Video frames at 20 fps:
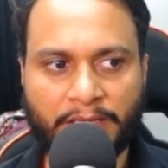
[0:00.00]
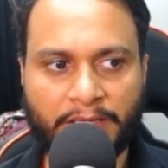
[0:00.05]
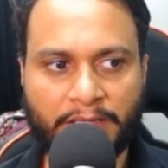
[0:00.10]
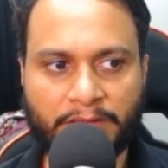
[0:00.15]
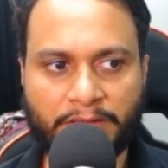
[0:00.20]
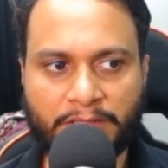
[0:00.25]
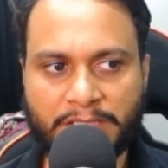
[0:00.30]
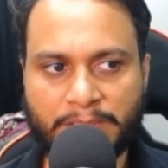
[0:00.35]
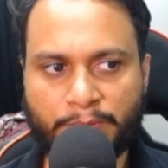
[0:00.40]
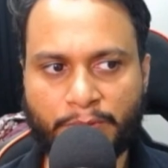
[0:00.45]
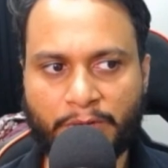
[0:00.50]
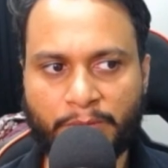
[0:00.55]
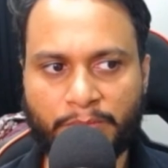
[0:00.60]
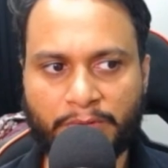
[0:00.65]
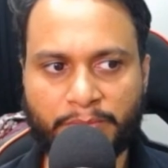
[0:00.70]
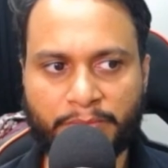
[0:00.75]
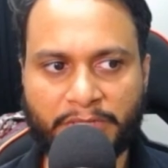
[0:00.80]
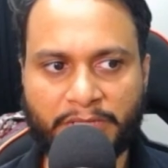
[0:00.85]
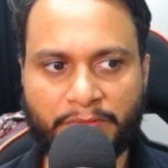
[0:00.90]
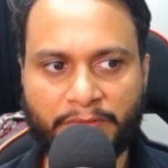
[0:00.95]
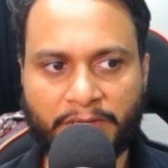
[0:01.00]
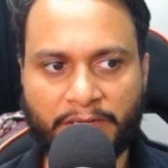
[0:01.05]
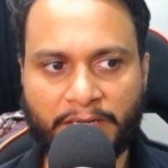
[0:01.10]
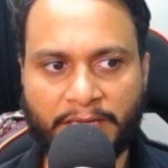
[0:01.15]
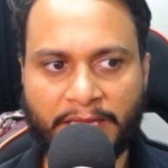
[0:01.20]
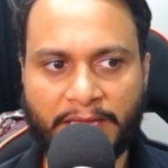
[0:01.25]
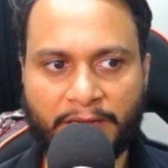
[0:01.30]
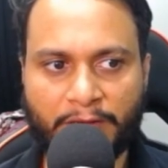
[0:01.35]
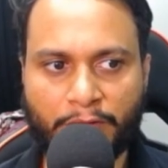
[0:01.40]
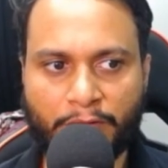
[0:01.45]
In this problem given
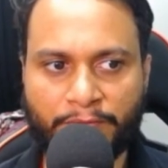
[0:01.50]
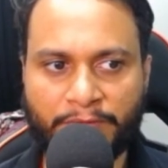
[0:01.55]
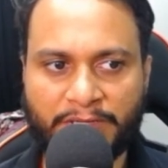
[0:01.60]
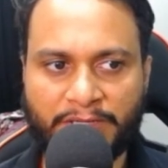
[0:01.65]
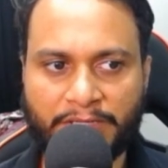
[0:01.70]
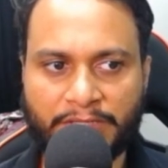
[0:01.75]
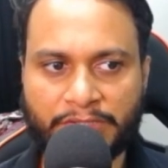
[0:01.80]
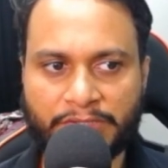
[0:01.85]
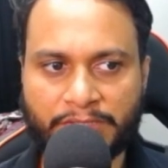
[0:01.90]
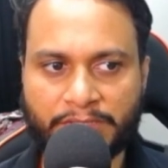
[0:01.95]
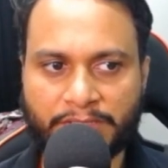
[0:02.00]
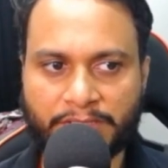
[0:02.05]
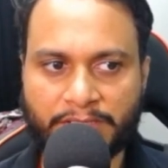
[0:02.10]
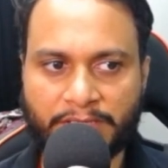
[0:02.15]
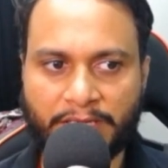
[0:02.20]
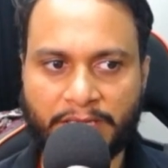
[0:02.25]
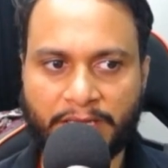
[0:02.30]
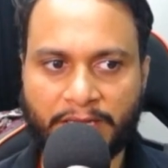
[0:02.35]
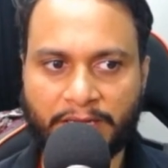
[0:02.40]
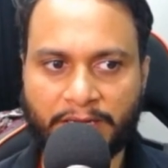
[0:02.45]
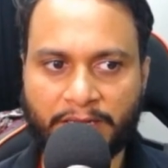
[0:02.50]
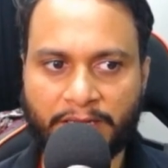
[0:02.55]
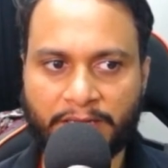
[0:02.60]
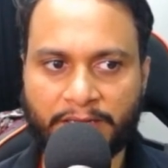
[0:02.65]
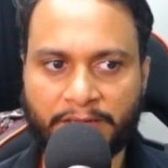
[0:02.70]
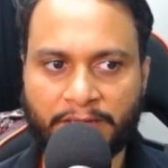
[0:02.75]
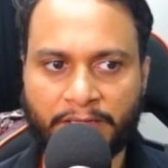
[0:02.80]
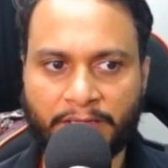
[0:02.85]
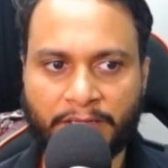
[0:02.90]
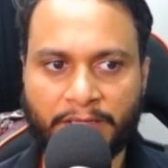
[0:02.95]
an array of integers
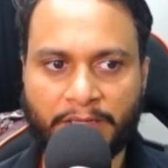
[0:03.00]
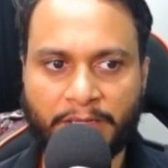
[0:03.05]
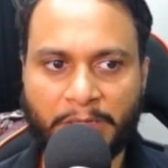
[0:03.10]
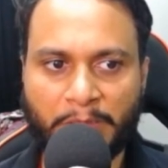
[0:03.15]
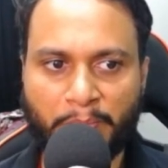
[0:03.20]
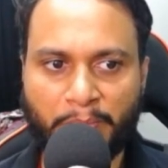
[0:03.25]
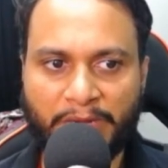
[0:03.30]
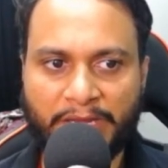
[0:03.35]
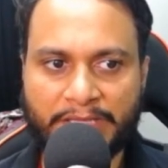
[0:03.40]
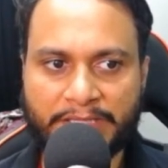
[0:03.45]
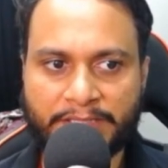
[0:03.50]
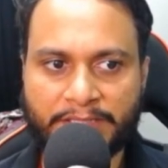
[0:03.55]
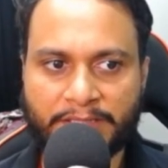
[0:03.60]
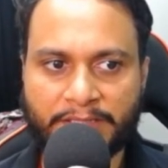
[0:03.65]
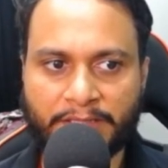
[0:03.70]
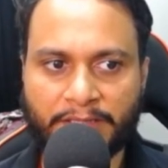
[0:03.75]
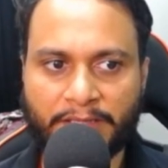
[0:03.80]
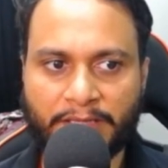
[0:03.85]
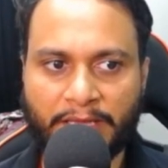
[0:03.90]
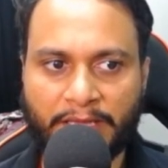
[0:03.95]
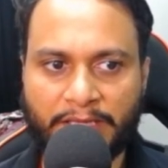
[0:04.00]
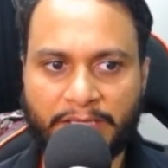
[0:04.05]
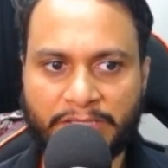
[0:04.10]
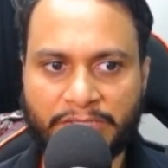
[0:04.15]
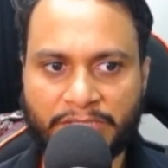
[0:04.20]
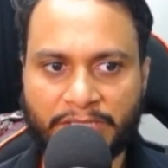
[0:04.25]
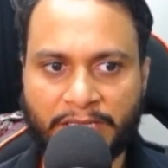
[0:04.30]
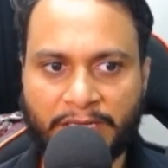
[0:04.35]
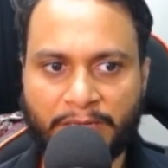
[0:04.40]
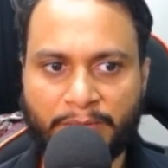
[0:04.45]
ARR, replace
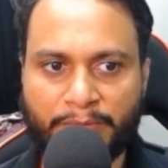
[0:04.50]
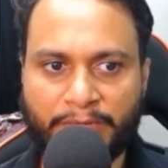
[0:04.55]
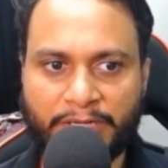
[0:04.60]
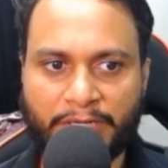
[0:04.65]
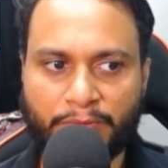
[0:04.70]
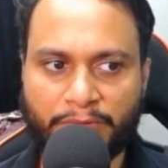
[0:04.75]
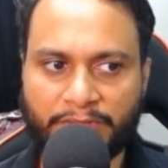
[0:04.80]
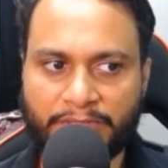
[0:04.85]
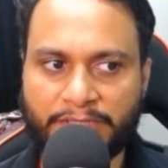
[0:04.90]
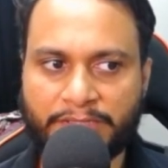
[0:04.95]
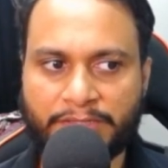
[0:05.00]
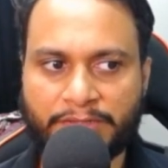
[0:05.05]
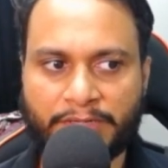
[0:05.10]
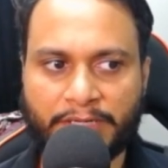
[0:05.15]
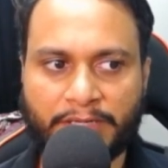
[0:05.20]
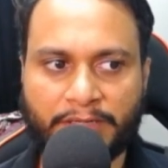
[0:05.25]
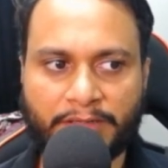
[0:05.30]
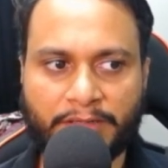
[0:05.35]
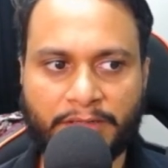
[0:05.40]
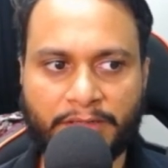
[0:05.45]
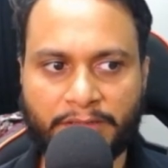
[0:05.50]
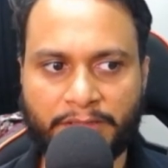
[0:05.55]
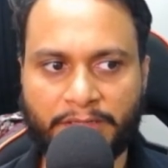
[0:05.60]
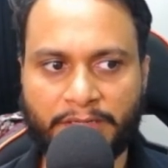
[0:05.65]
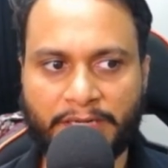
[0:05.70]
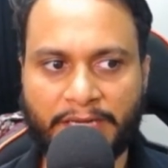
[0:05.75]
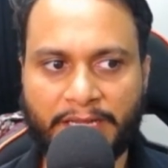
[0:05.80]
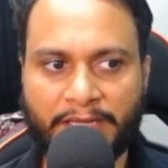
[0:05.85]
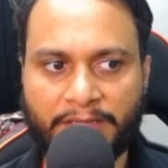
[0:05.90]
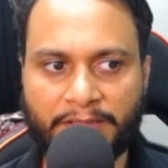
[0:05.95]
each element with its rank. The
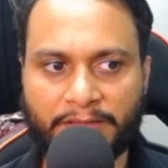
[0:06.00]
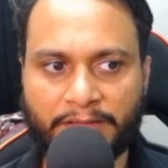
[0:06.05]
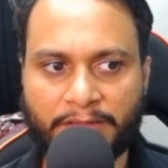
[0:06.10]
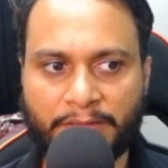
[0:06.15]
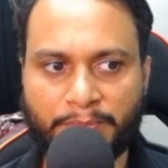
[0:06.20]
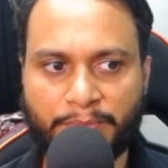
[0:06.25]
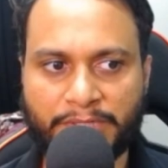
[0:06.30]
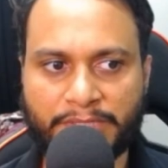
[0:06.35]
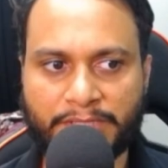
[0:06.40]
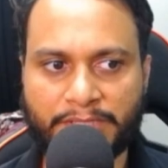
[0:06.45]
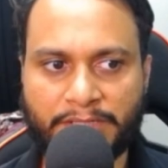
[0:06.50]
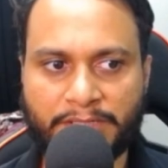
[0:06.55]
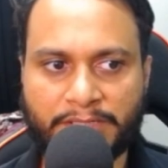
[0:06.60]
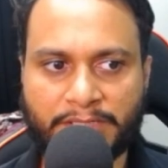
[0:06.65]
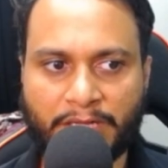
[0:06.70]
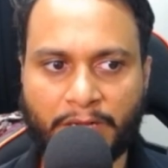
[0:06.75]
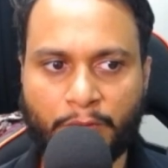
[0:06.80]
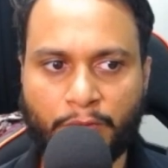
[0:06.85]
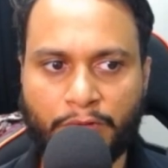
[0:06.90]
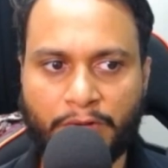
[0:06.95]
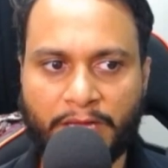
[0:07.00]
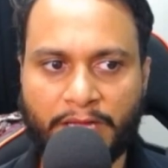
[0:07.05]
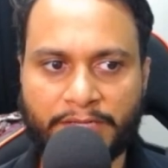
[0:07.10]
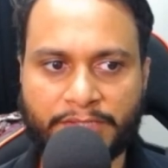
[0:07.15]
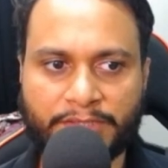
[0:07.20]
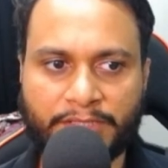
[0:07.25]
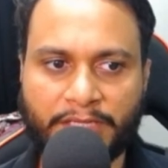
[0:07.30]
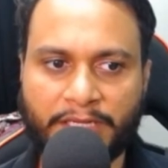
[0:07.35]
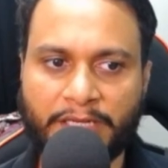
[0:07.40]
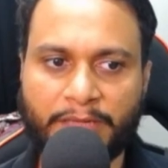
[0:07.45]
rank represents how
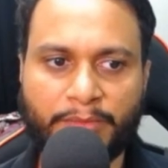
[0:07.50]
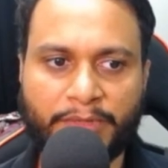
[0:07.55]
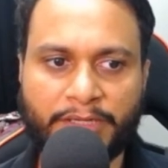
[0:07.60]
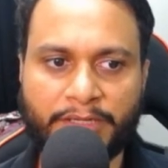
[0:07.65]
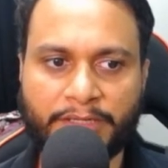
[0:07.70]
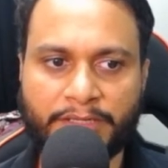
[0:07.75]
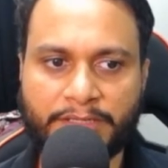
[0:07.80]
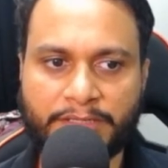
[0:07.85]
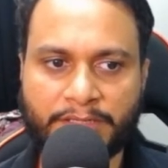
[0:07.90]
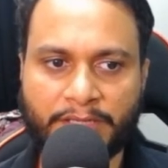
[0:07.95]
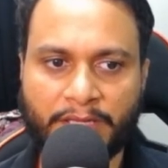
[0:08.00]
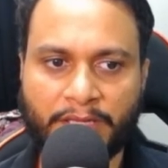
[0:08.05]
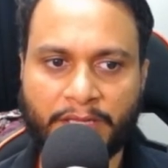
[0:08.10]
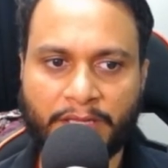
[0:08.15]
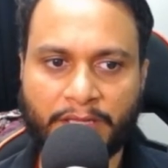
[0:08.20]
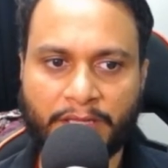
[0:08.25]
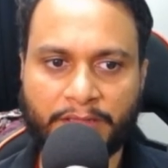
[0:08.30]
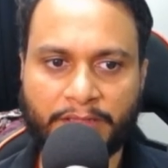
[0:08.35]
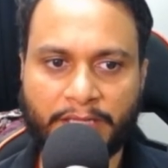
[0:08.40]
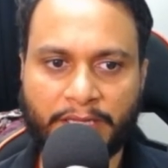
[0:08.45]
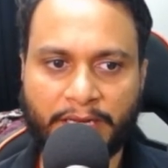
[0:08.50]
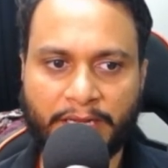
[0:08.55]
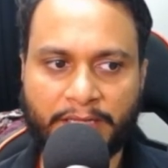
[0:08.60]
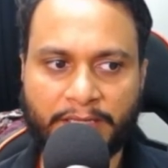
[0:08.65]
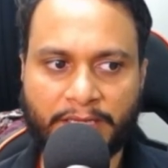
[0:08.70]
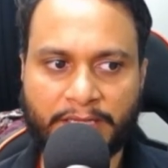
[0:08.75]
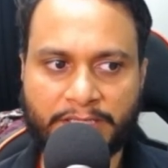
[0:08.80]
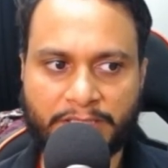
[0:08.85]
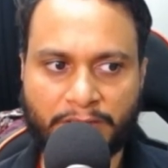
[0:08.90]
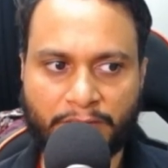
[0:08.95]
large the element is. The
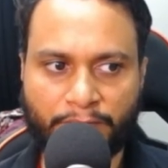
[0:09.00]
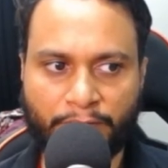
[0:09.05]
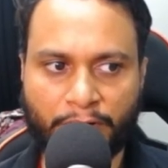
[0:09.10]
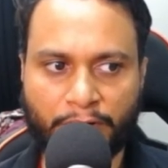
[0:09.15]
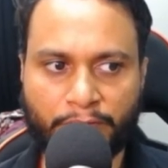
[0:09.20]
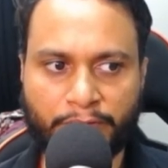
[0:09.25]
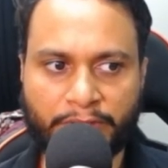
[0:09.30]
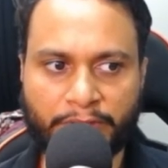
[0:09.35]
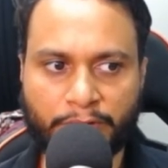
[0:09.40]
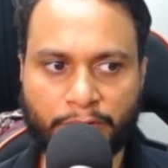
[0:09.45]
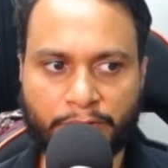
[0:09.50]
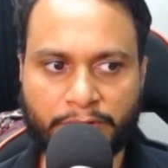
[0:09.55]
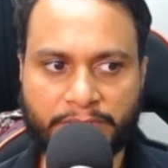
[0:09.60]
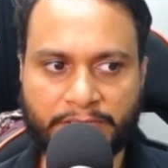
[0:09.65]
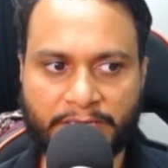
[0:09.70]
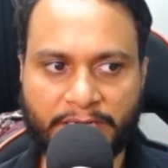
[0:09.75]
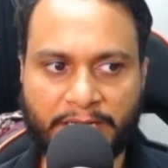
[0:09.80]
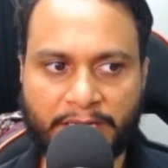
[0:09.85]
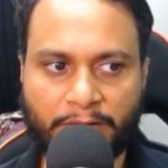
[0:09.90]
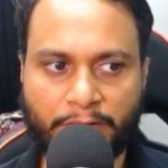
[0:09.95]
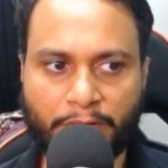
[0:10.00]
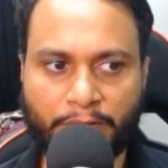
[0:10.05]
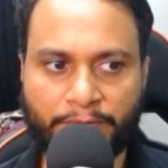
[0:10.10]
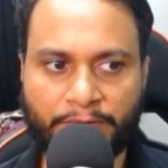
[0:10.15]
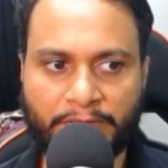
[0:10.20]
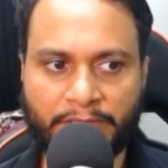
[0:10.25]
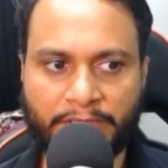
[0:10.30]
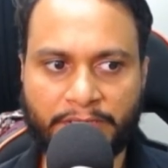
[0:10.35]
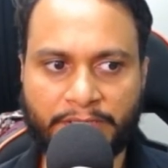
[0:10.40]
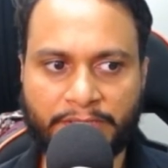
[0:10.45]
rank has the following rules. Rank of
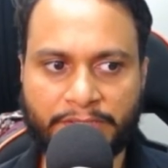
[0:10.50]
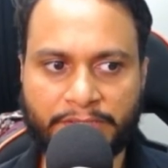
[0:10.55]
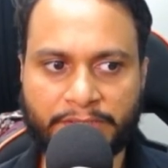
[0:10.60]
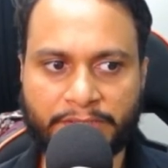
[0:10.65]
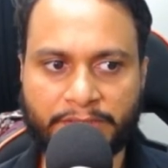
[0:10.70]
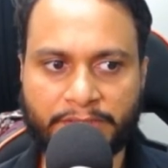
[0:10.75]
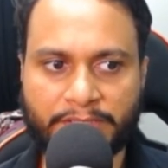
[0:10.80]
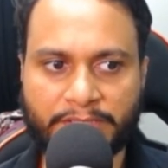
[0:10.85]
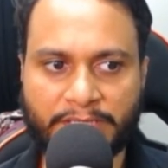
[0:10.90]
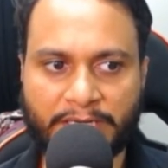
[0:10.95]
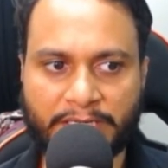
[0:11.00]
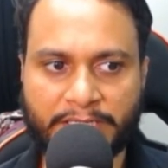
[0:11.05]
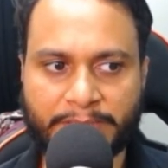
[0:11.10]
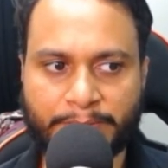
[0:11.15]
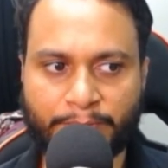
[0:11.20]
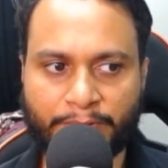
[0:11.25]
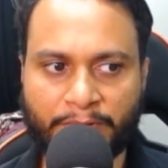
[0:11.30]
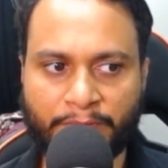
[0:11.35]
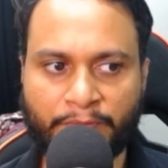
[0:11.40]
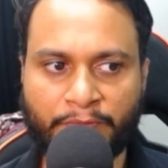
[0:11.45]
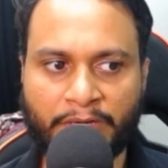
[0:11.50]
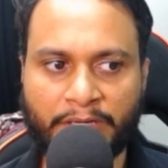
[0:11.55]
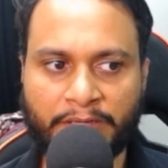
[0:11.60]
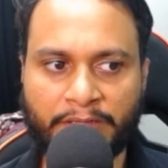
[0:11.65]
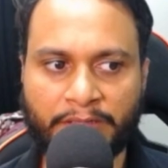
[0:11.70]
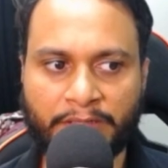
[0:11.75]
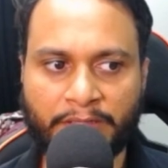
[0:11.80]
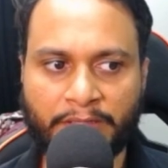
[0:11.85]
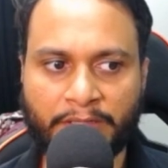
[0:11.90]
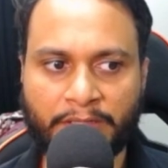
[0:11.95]
an integer starts from 1.